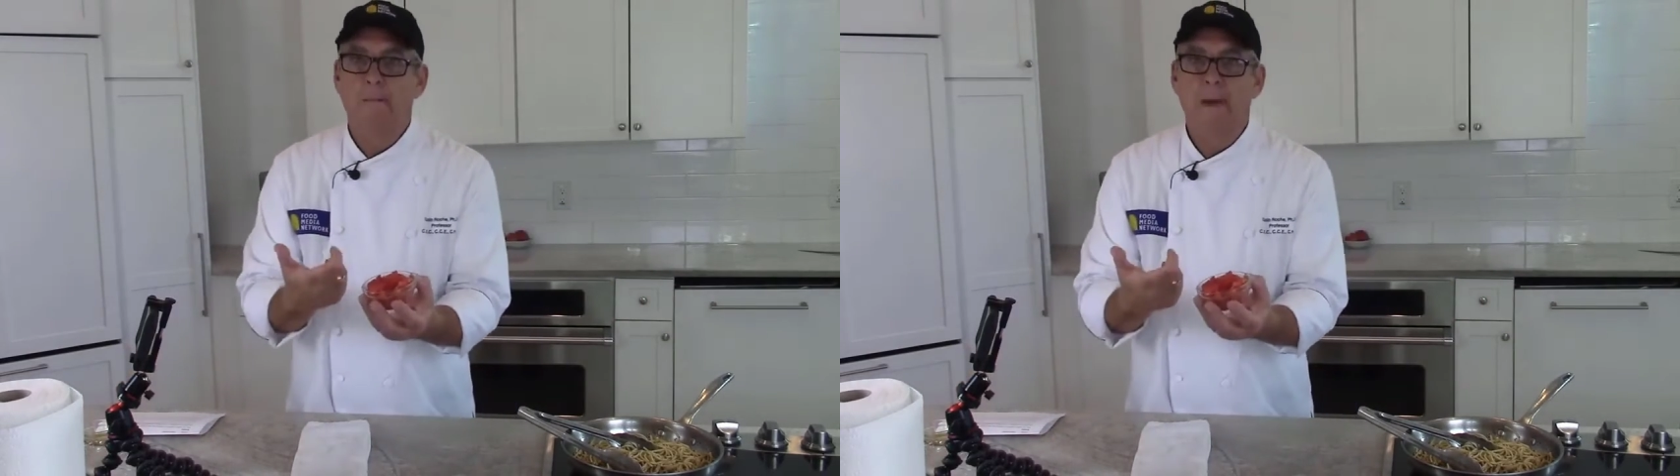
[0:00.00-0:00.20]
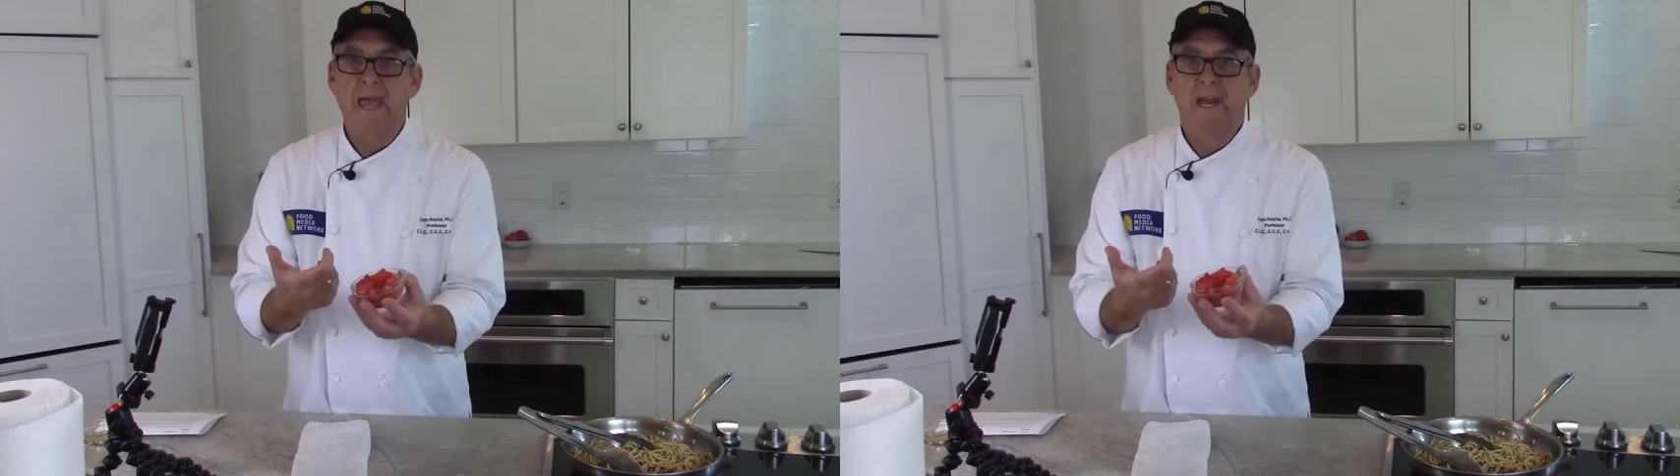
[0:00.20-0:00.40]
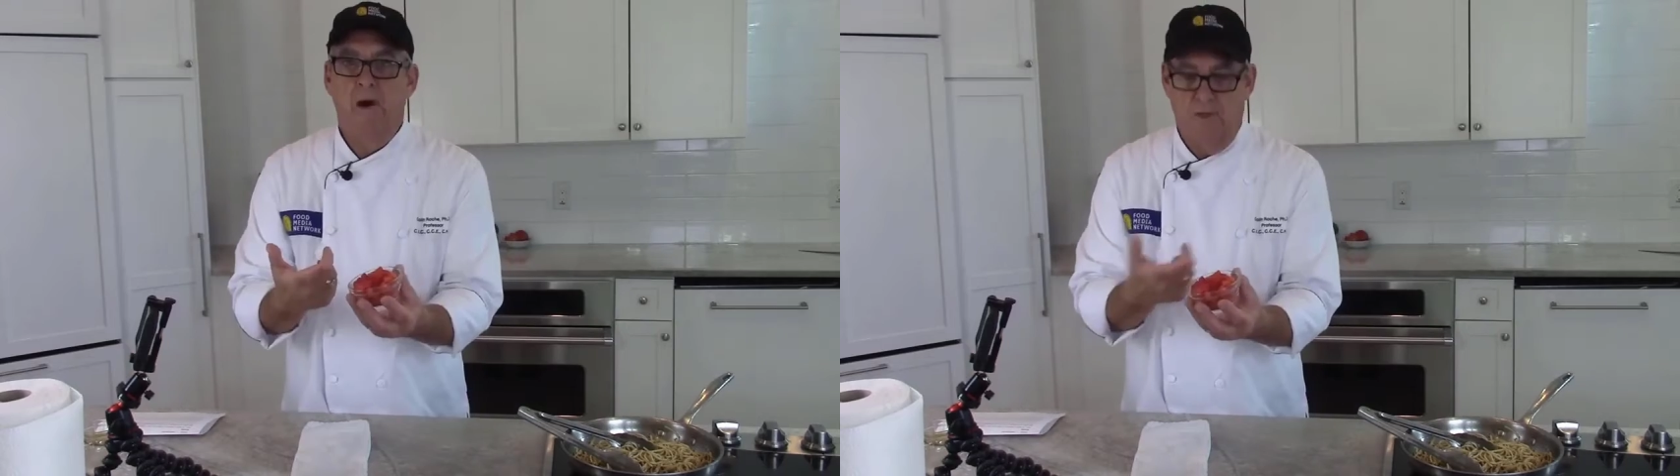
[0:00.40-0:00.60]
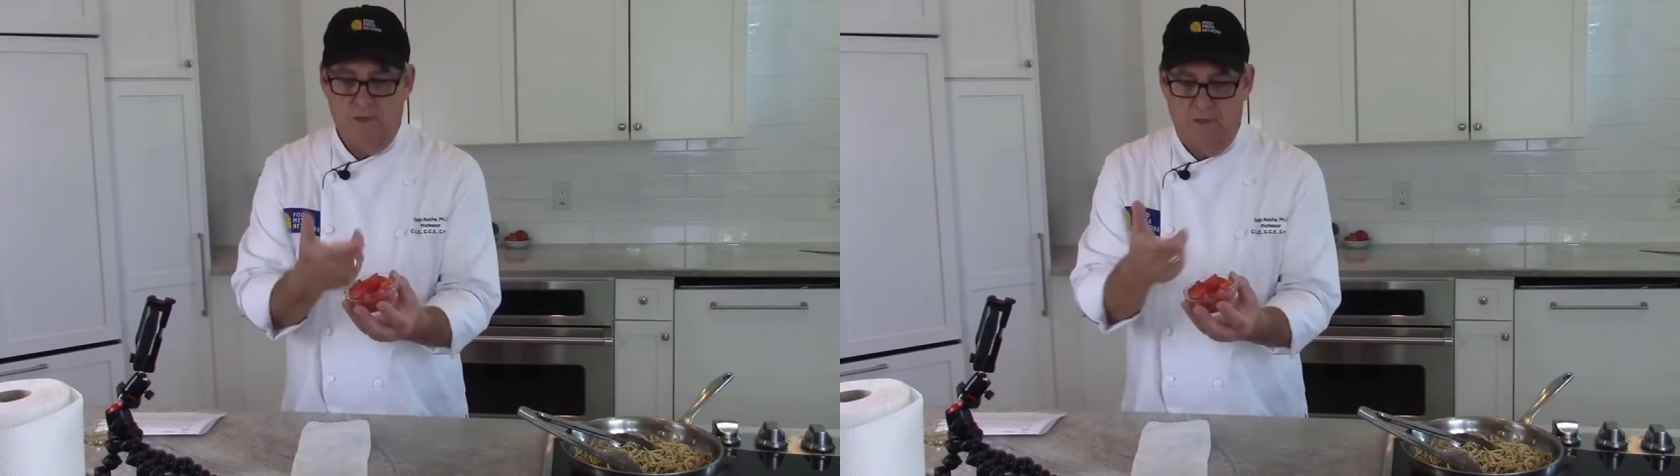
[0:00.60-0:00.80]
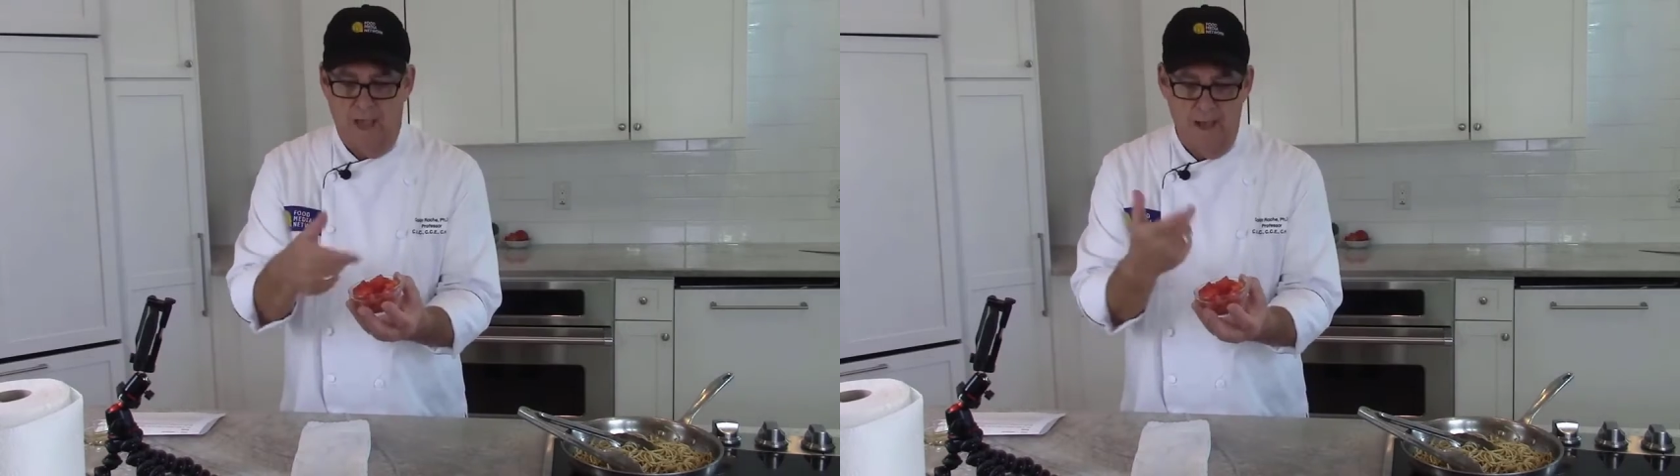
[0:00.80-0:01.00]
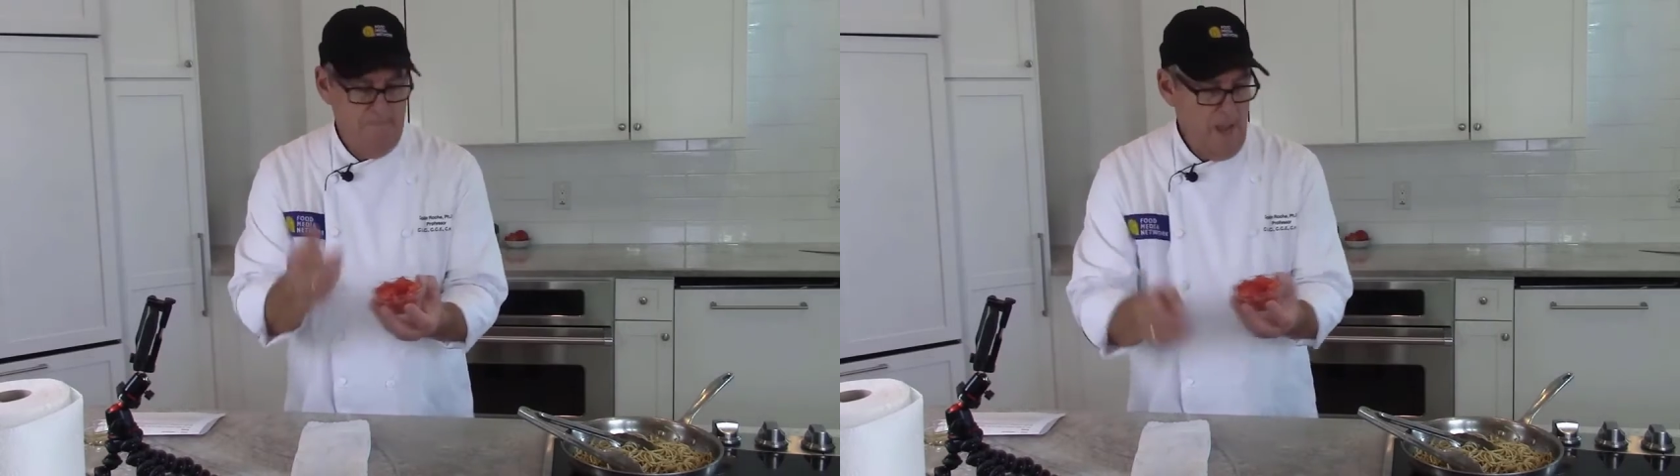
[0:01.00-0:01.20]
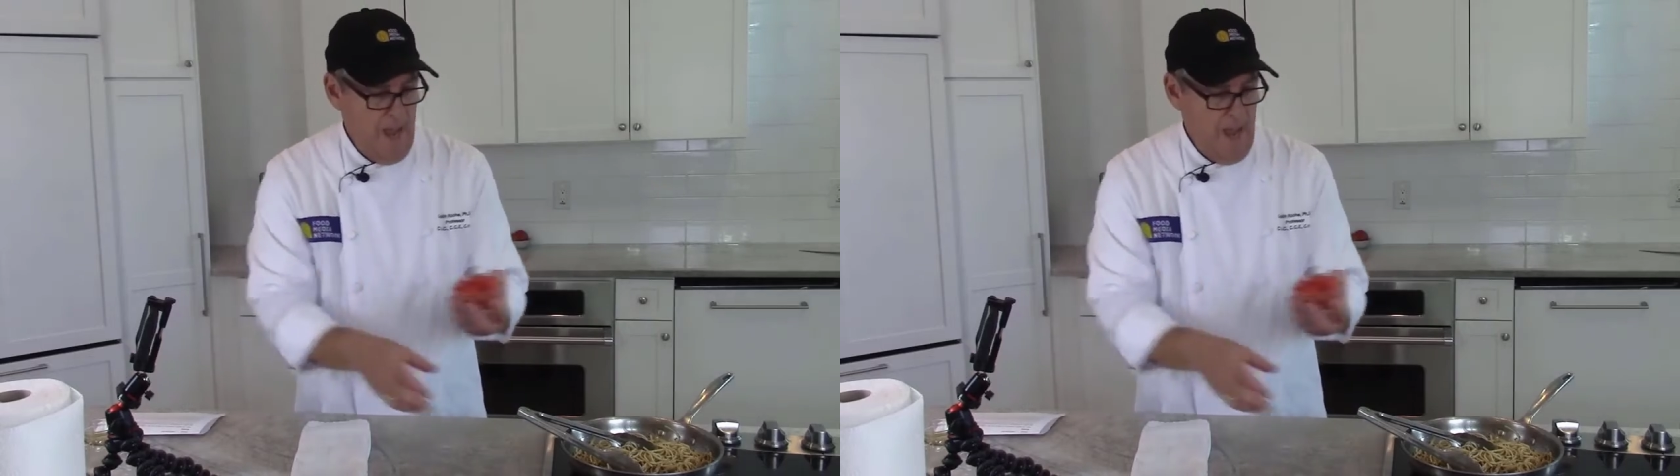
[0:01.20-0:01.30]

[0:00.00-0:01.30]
tomatoes, okay,